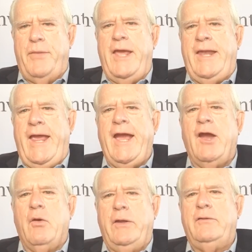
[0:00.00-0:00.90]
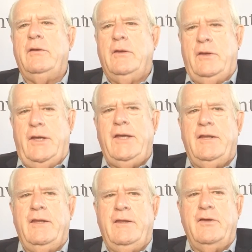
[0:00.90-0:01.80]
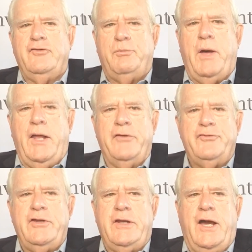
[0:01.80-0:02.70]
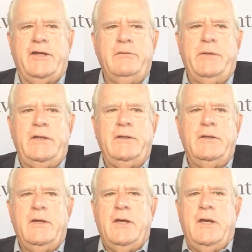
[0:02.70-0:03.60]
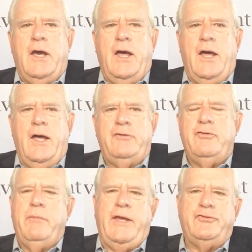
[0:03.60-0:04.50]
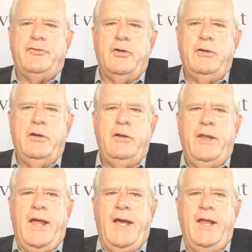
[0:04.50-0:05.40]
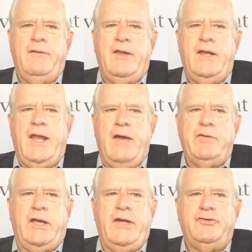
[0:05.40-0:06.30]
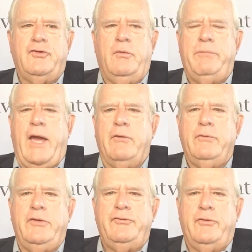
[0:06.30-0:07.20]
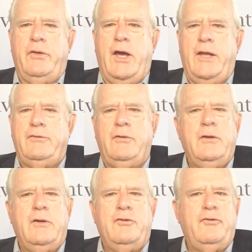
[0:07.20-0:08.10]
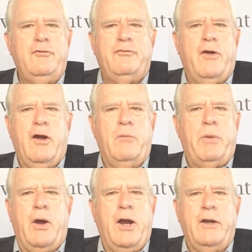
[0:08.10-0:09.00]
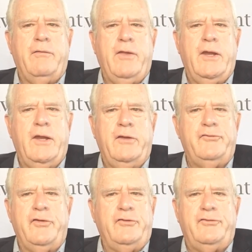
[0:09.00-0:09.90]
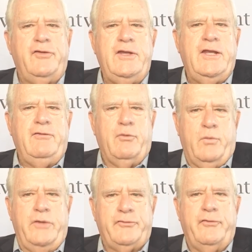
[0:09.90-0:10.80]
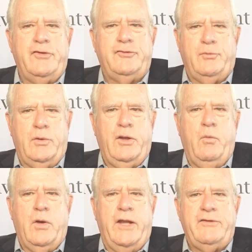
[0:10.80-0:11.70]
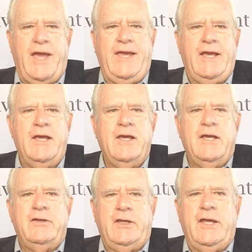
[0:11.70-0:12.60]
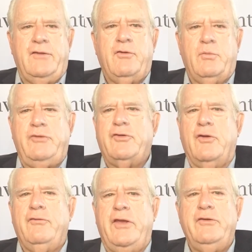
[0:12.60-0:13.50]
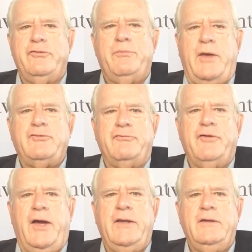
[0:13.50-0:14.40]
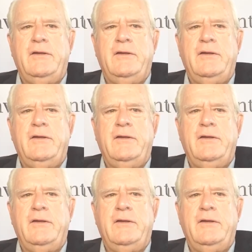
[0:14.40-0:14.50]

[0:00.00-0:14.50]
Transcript: inherent in this policy document to make certain that the navigational boundaries are not too far apart, that it's exceeding the risk that you really want to take to get the return that you've specified.